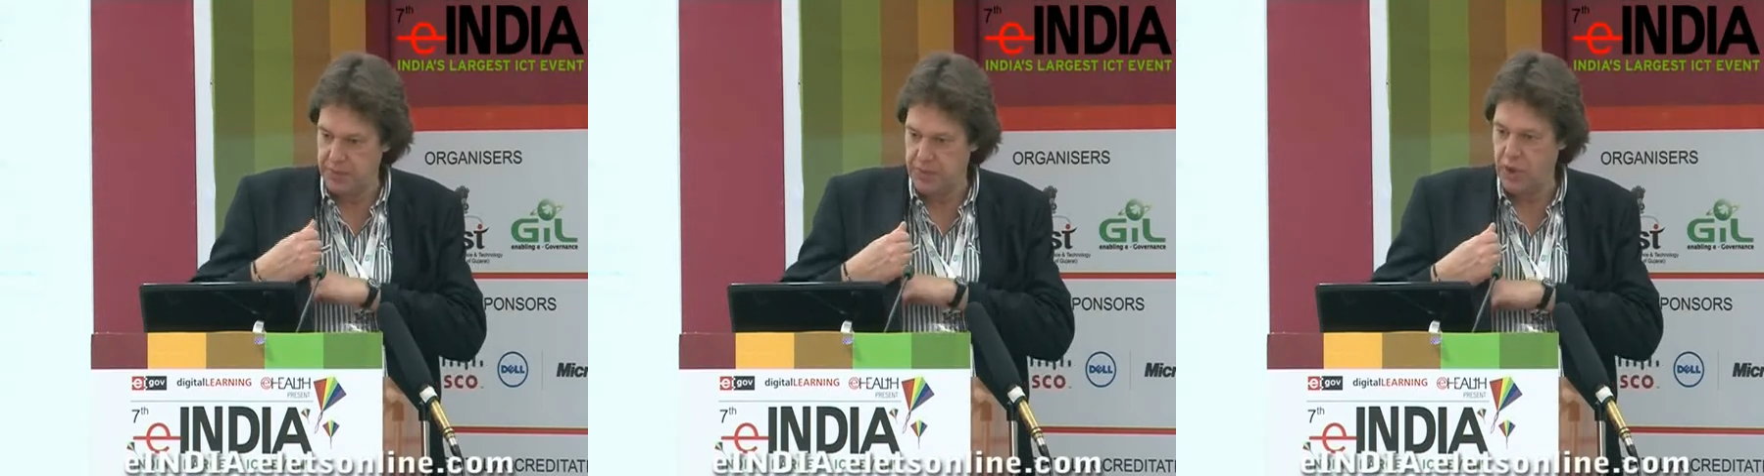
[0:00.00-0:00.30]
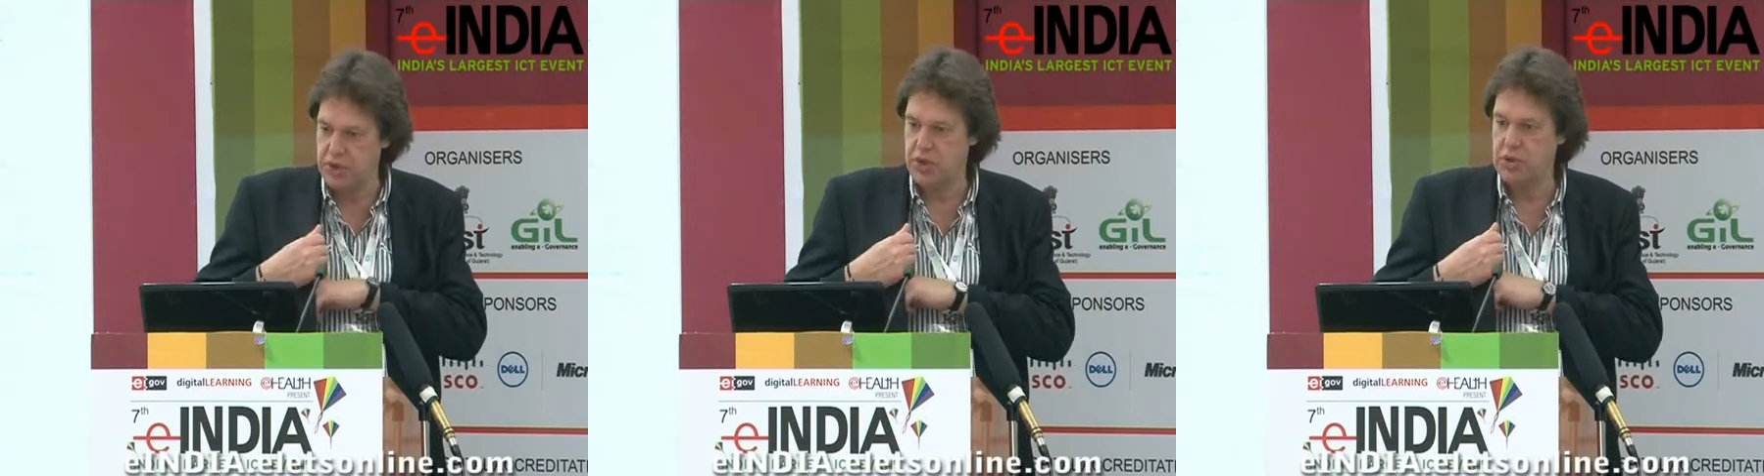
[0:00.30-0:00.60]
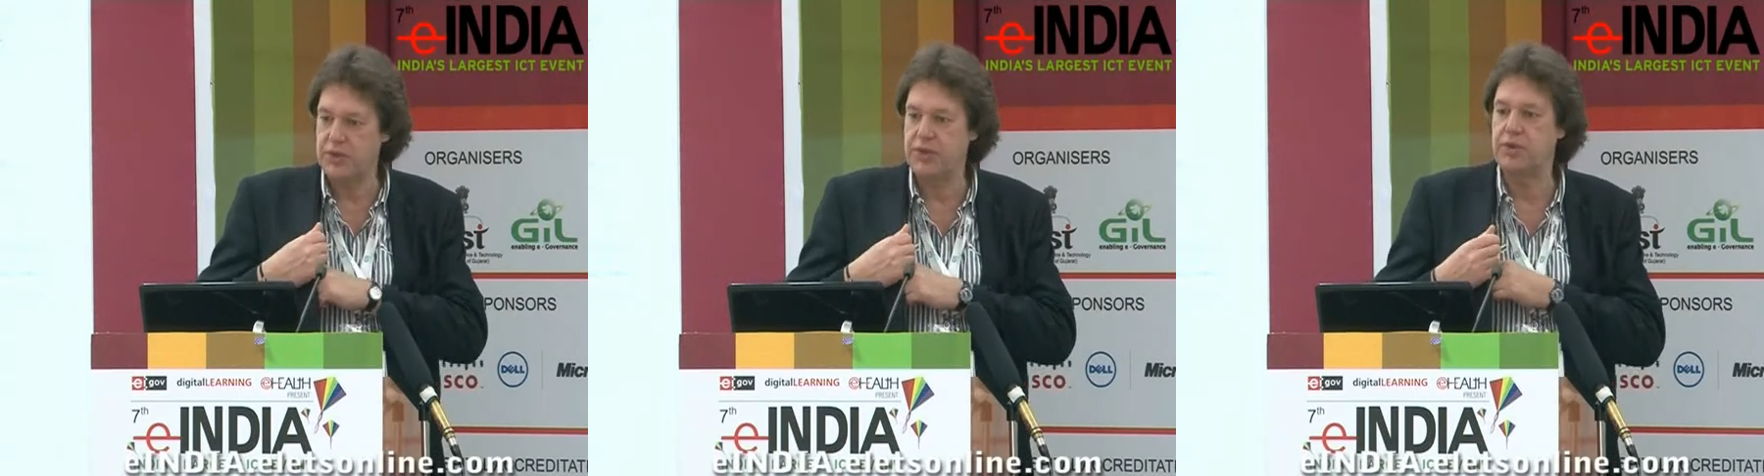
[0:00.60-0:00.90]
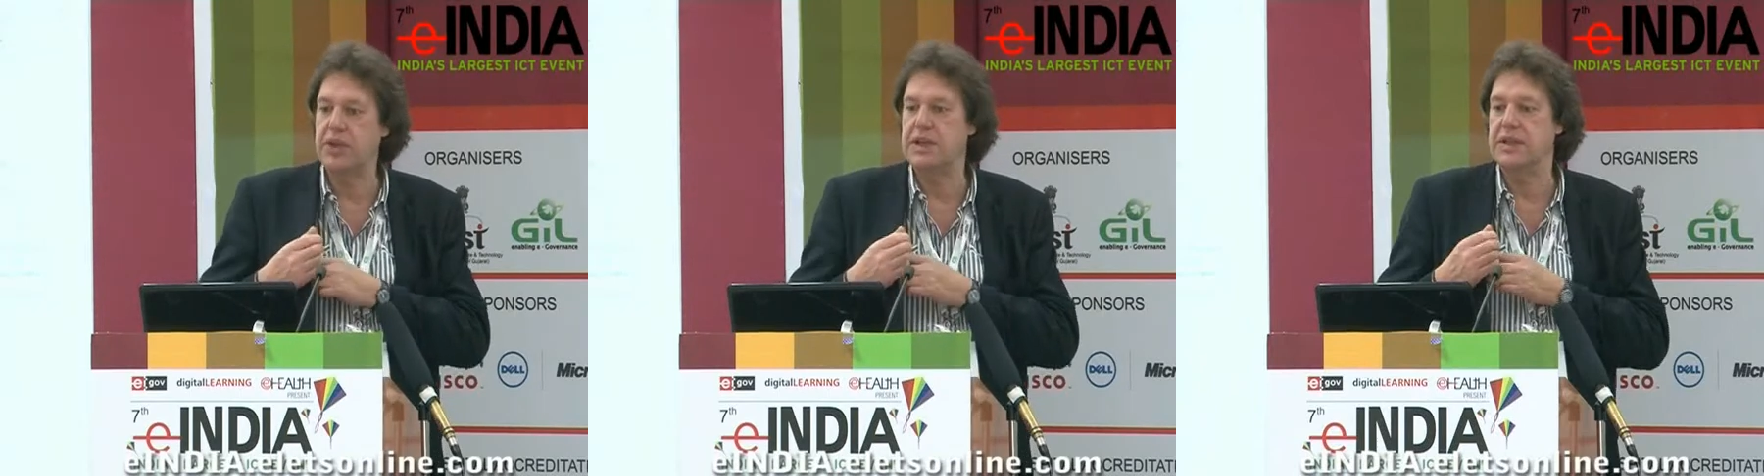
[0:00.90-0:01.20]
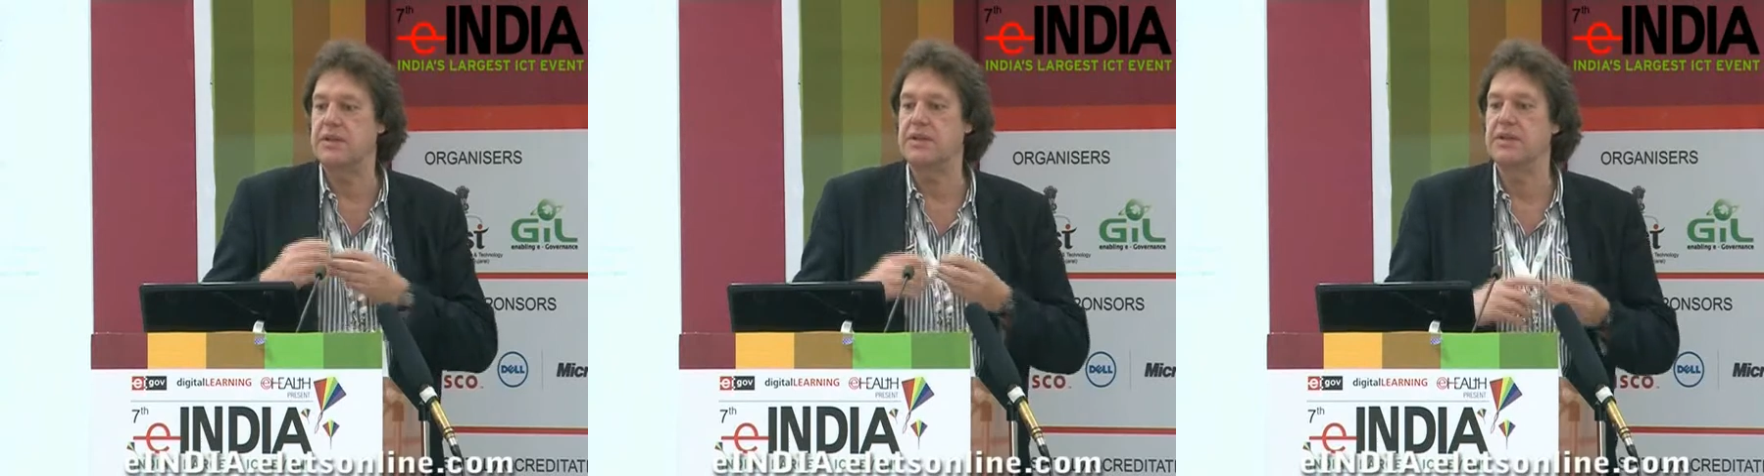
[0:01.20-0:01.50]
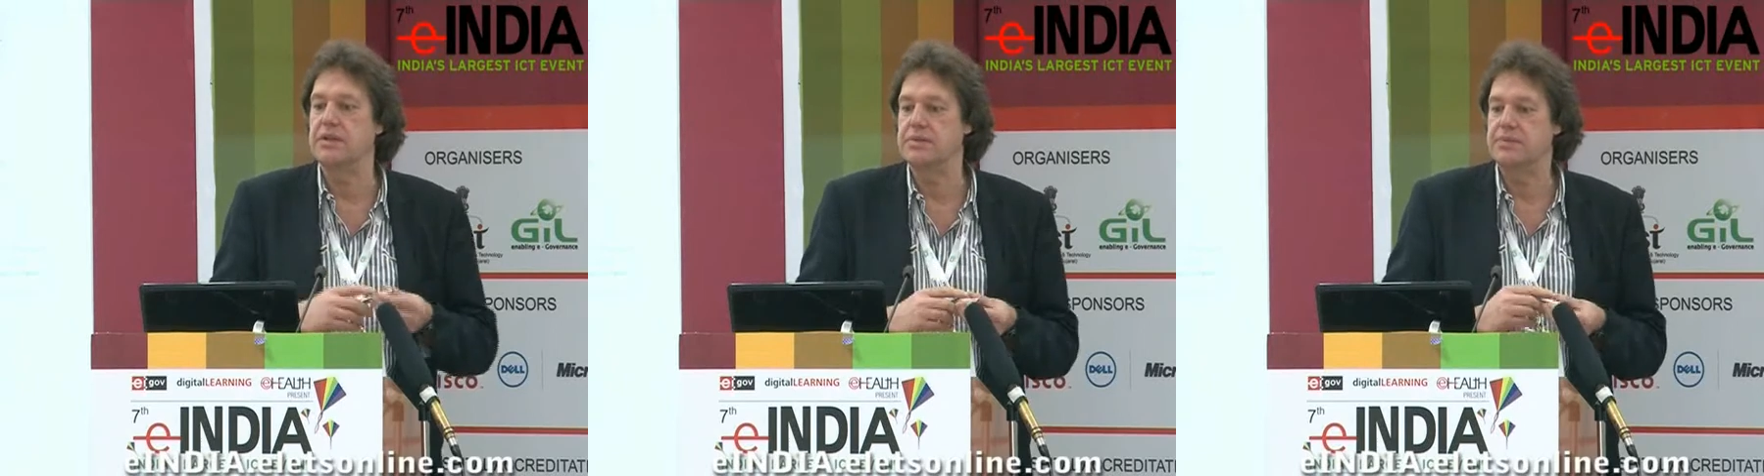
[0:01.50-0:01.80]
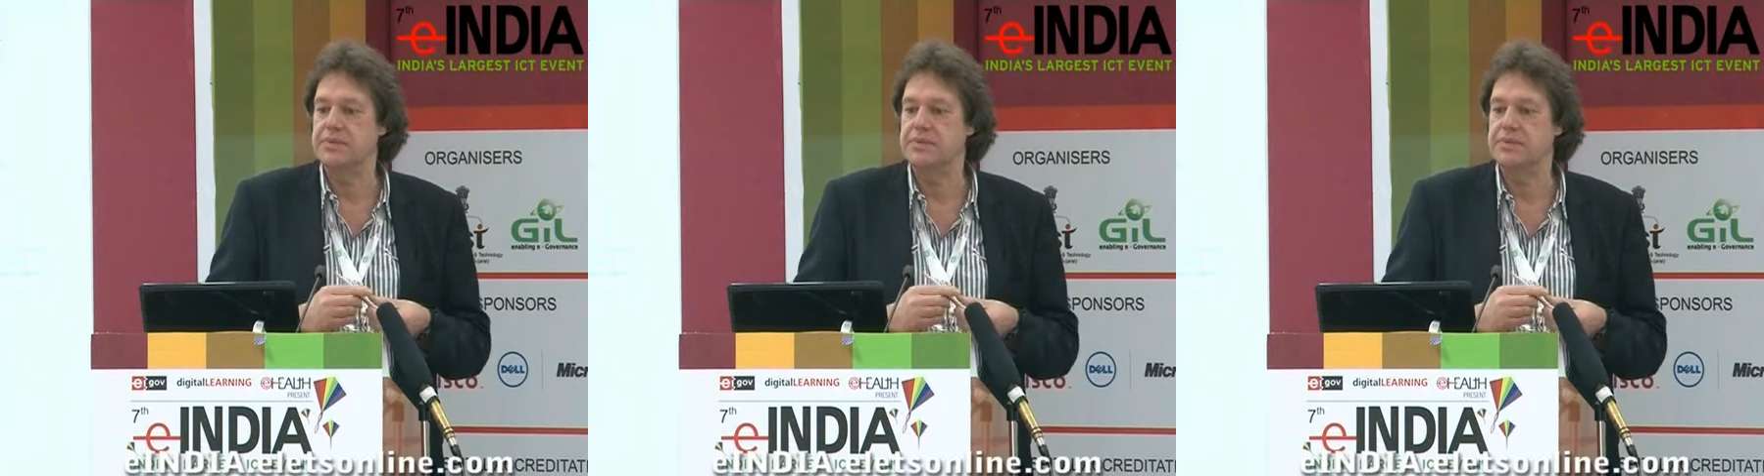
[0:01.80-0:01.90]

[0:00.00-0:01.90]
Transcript: modules to get it